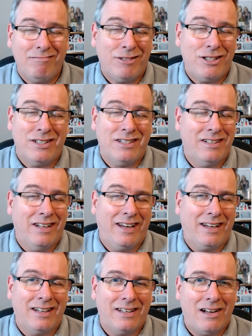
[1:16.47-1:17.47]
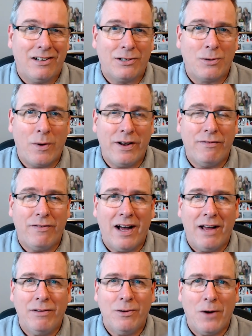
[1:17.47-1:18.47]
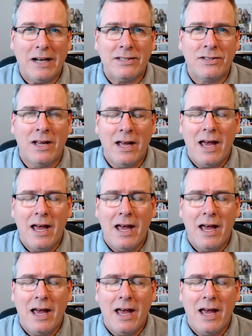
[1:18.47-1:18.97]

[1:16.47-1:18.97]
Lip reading: which is like $1.25 US.